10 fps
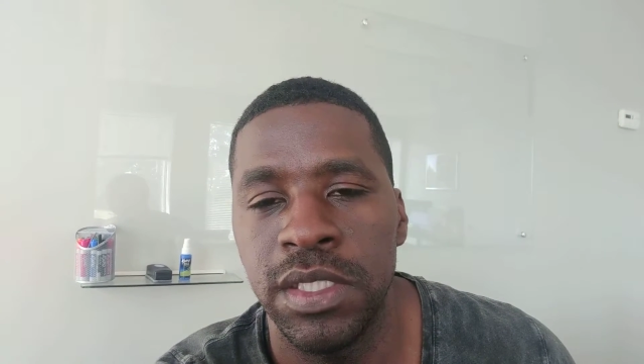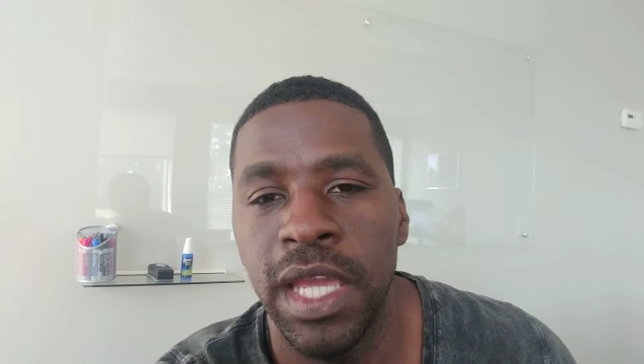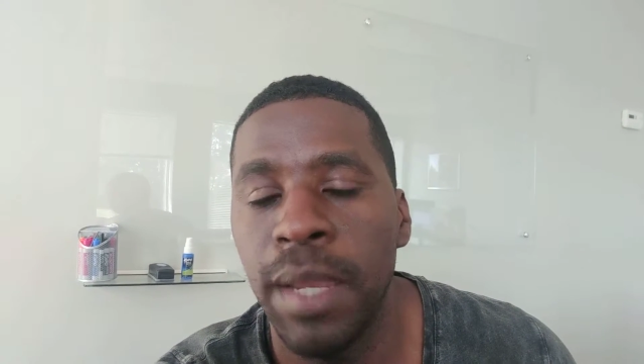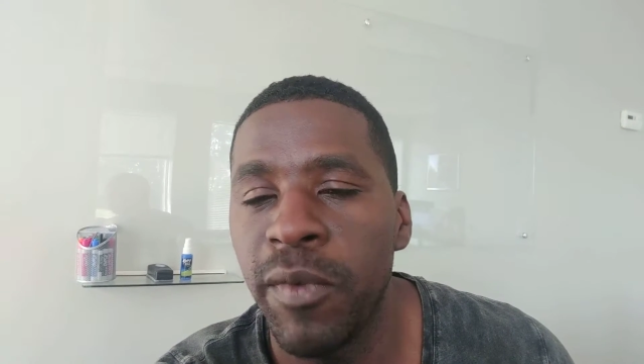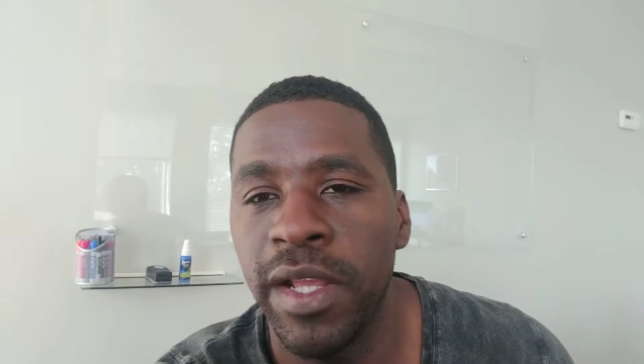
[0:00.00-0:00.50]

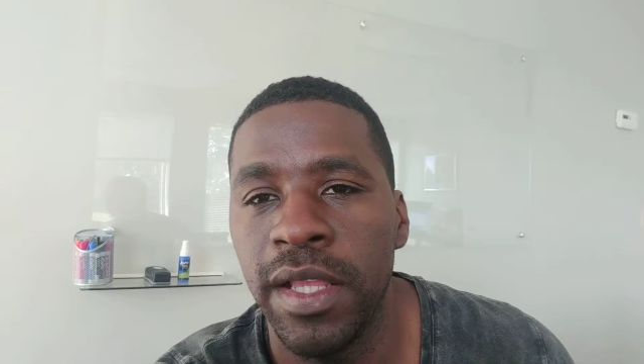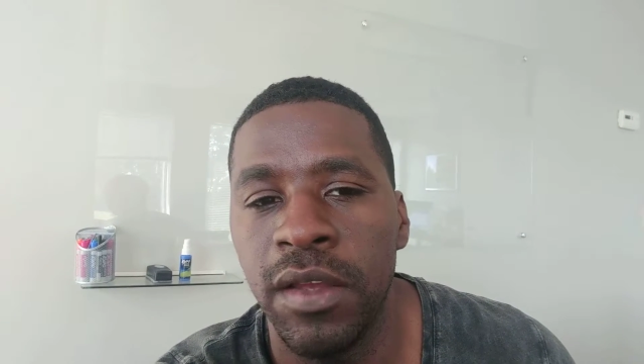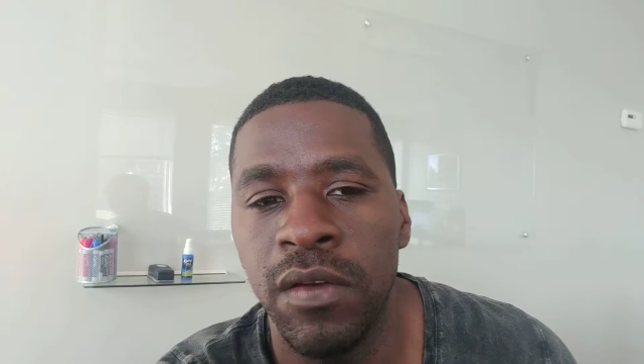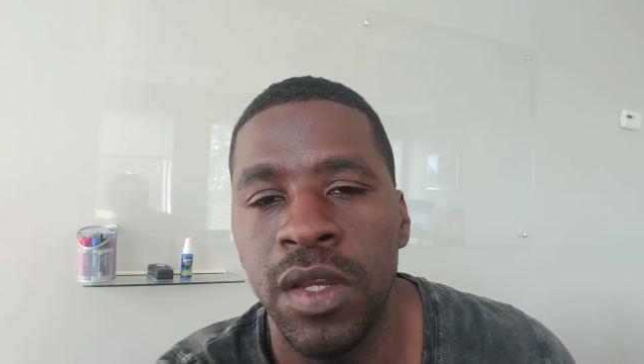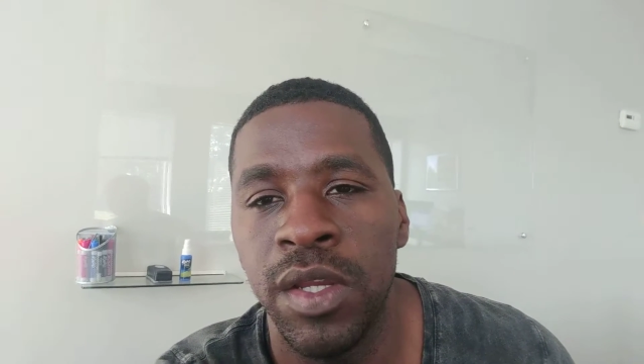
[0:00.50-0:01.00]
game right
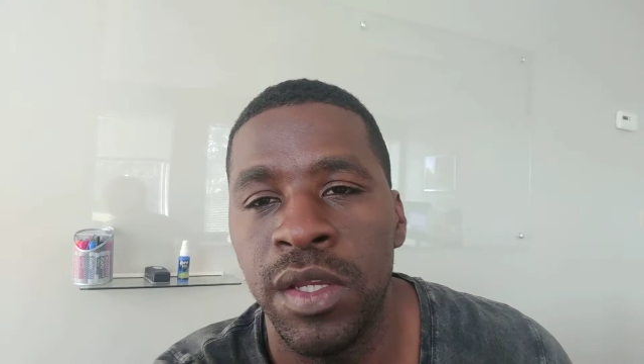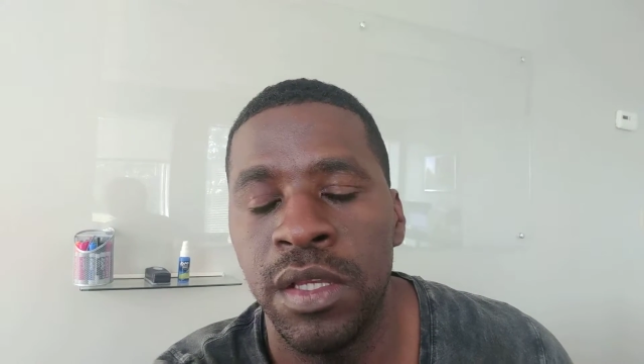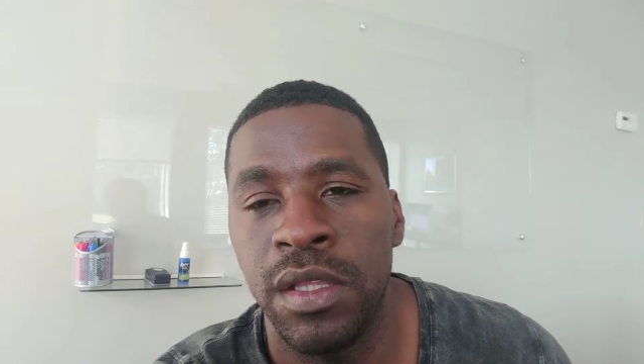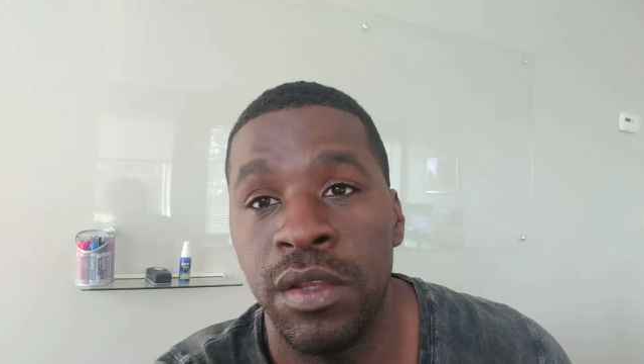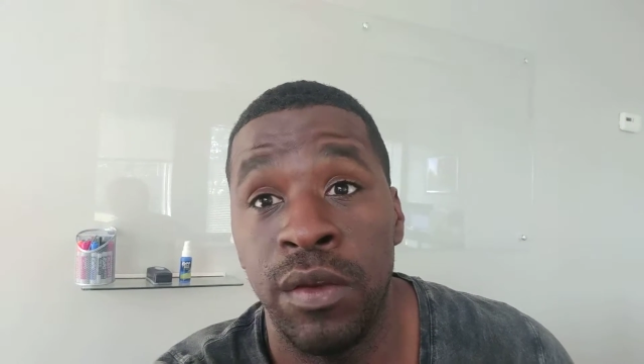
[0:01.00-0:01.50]
now,
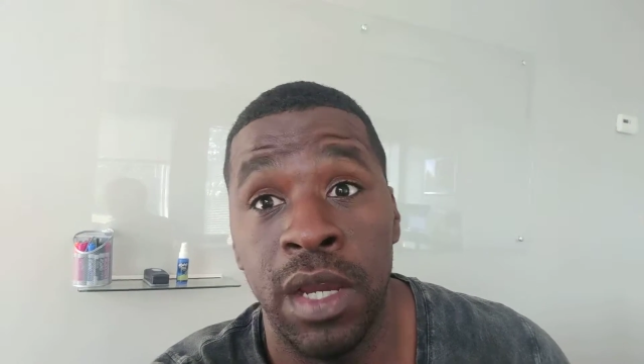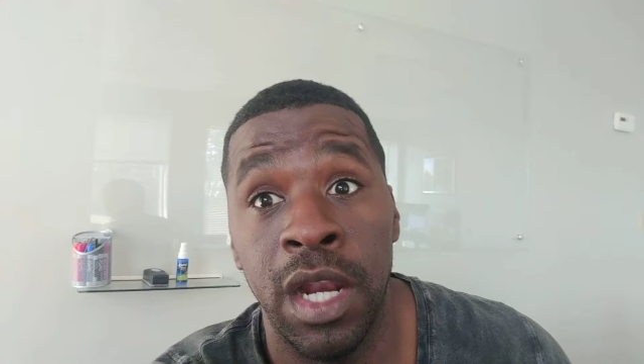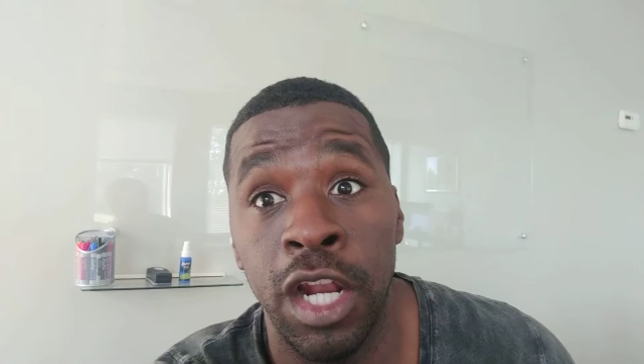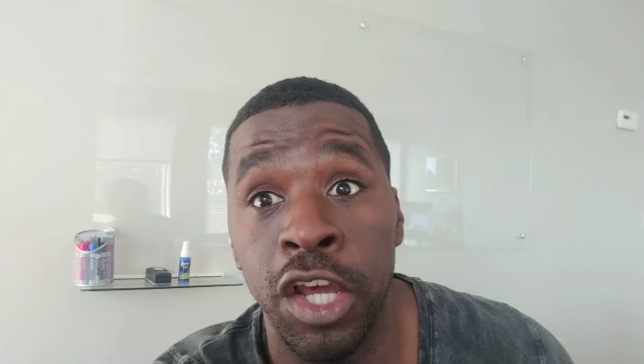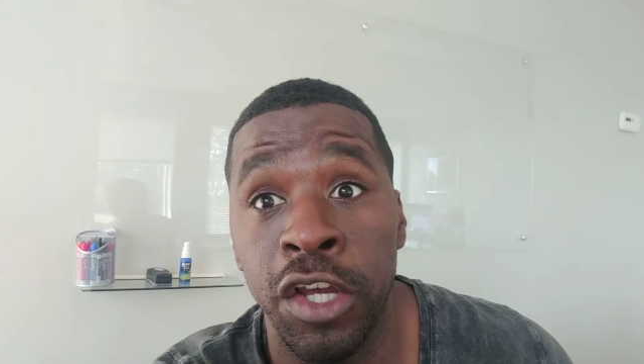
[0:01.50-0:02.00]
you're
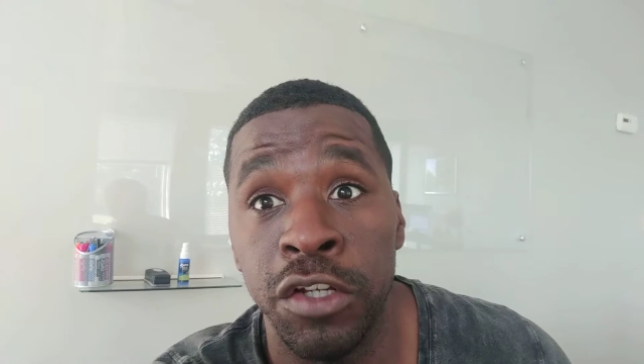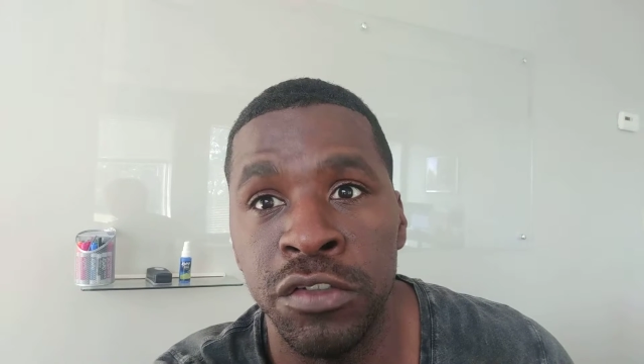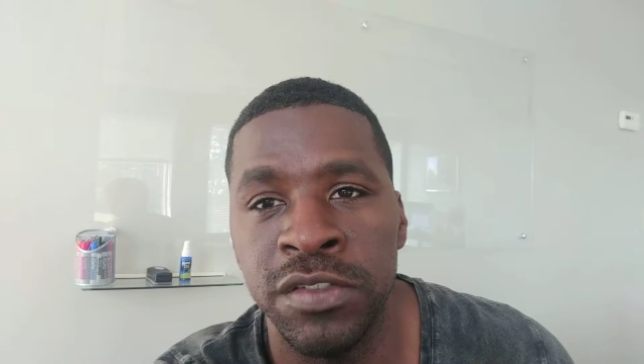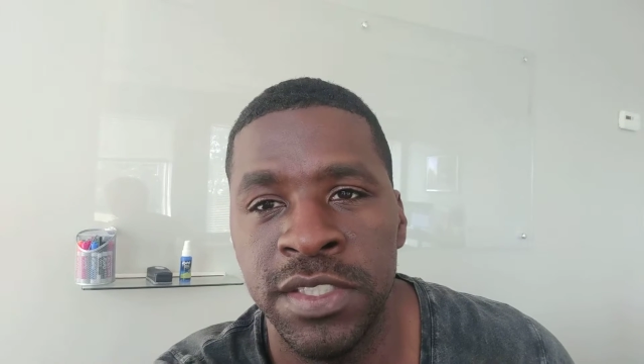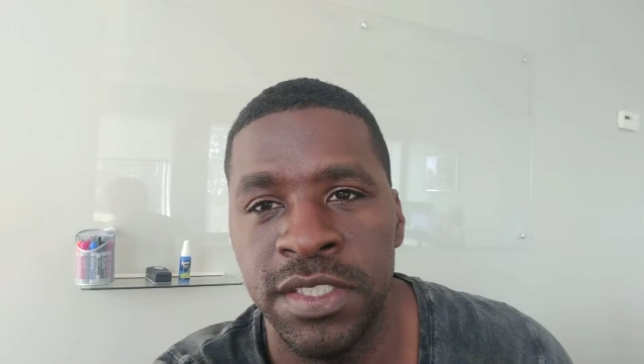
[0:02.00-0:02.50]
gonna
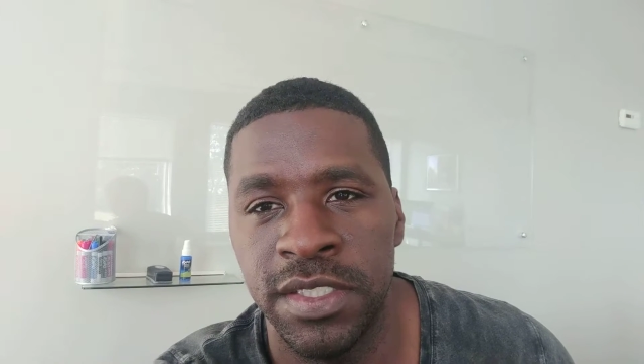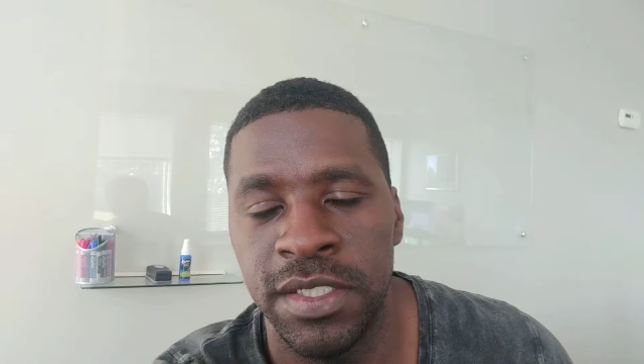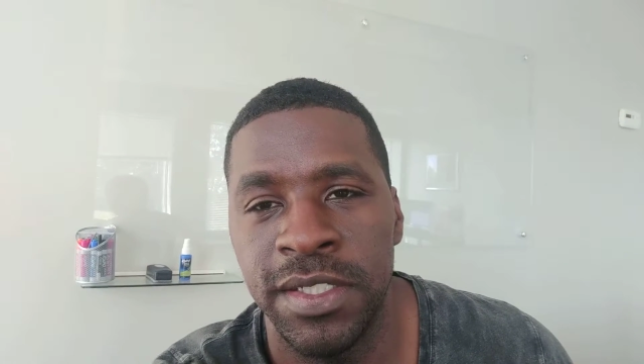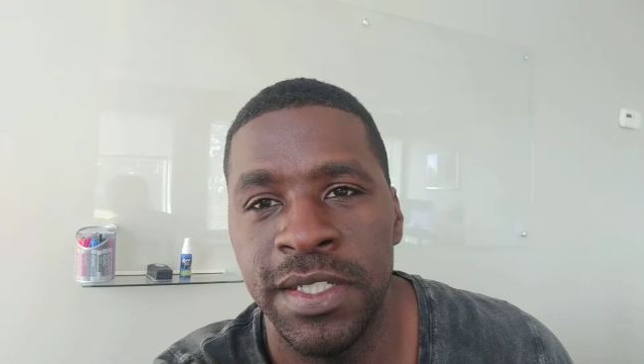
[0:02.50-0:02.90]
lose.